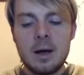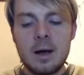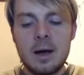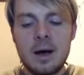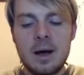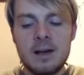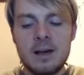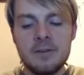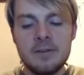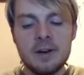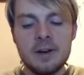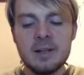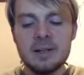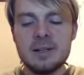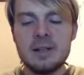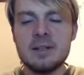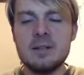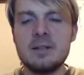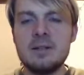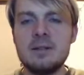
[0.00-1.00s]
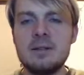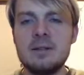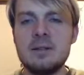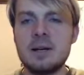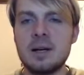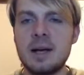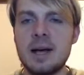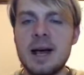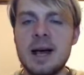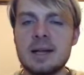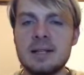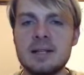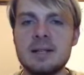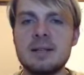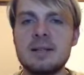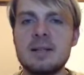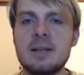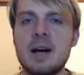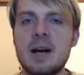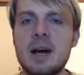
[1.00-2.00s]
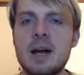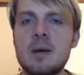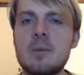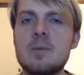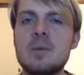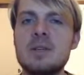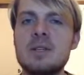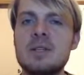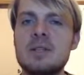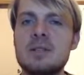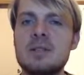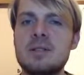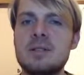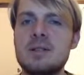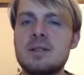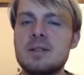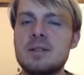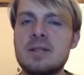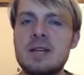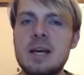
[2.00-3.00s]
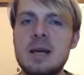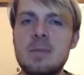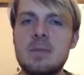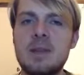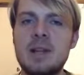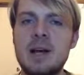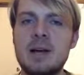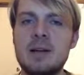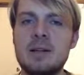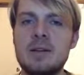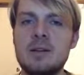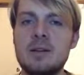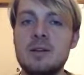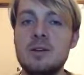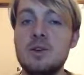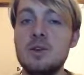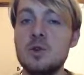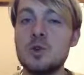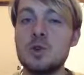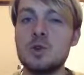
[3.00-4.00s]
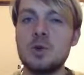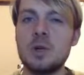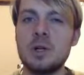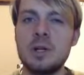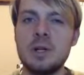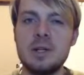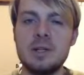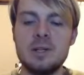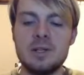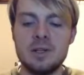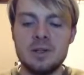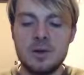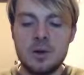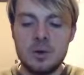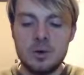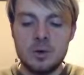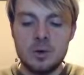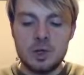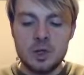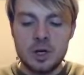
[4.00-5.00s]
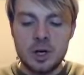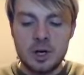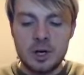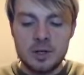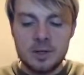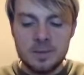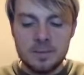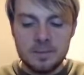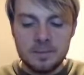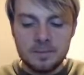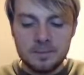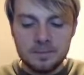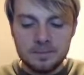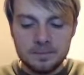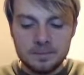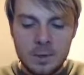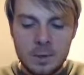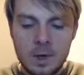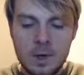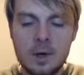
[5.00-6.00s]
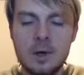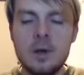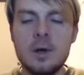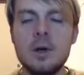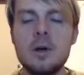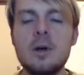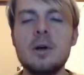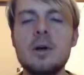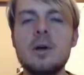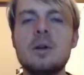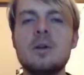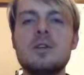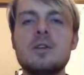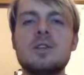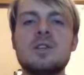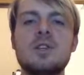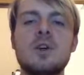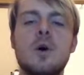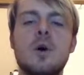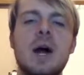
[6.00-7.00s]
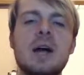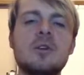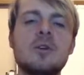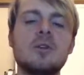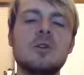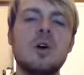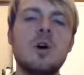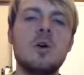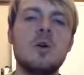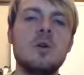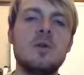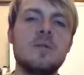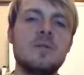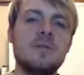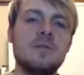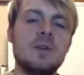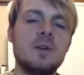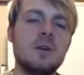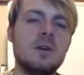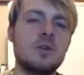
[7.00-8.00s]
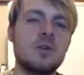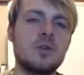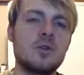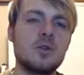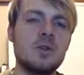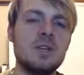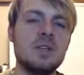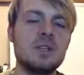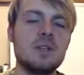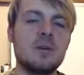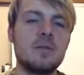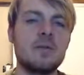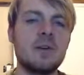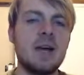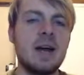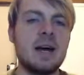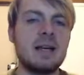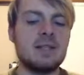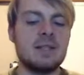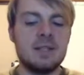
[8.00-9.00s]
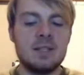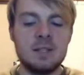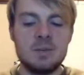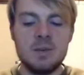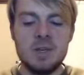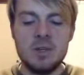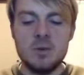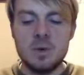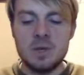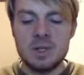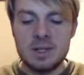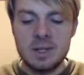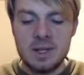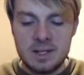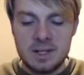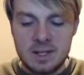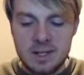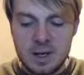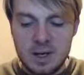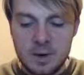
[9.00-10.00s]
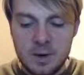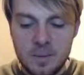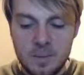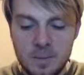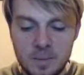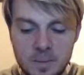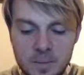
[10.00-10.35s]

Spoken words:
I felt that the casting time is the same like the usual glintstone chart, so I don't know if the increase of casting speed was necessary.